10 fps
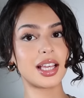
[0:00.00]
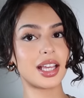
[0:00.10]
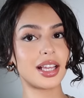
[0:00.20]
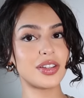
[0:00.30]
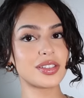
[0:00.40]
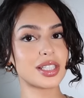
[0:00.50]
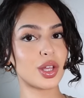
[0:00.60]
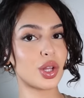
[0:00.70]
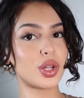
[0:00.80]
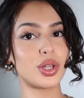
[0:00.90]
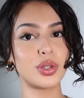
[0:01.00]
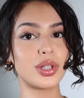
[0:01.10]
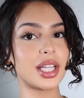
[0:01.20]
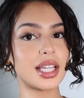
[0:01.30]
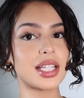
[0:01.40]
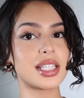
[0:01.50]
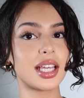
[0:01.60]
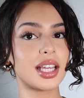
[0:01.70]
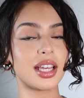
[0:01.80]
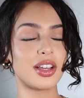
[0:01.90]
gives Clueless.
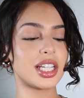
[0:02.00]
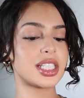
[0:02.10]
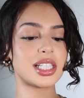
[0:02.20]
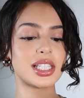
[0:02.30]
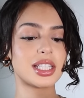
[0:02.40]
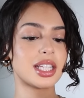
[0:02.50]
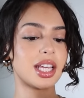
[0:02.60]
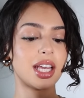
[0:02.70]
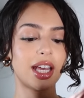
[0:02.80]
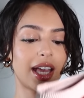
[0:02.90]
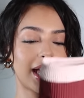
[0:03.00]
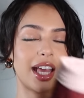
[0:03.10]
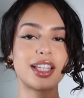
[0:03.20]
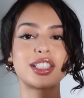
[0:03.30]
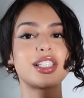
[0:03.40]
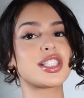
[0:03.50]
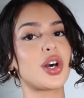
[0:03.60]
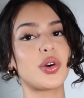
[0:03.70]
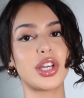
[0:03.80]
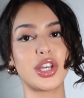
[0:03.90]
It get it's just it's just
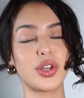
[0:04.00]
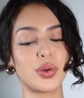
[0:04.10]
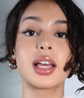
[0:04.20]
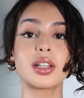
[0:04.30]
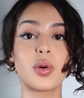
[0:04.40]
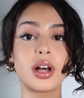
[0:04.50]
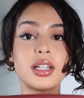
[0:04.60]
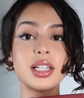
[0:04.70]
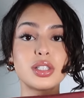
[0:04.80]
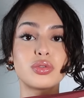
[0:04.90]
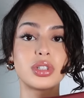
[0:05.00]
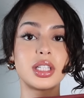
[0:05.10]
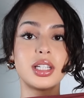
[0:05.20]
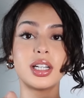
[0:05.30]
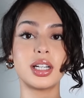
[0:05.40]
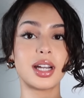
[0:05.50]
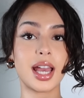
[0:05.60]
so cute, and the quality is really good.